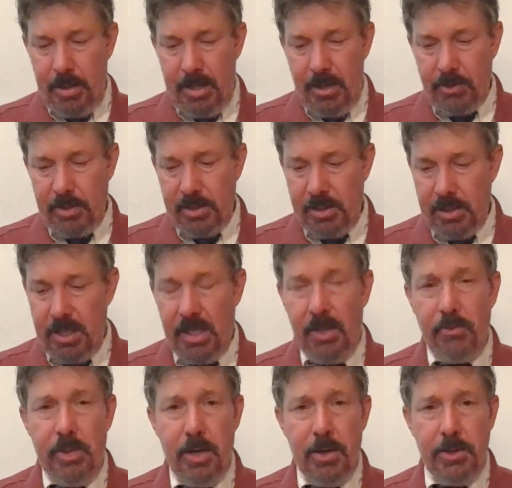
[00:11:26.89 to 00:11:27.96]
He'll
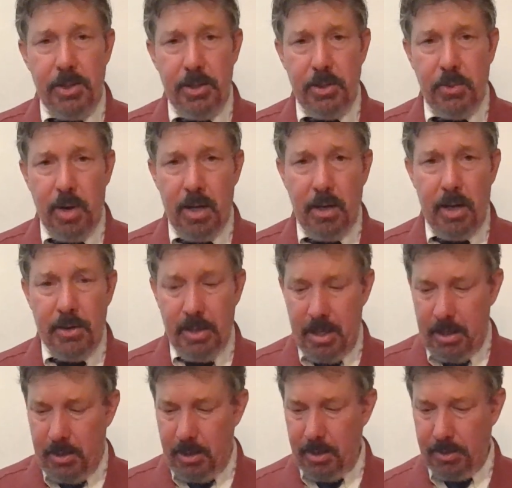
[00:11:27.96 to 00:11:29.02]
deceive those who dwell on
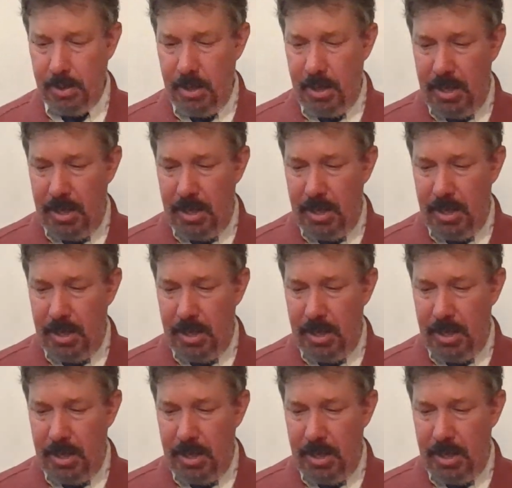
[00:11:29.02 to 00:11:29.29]
the earth.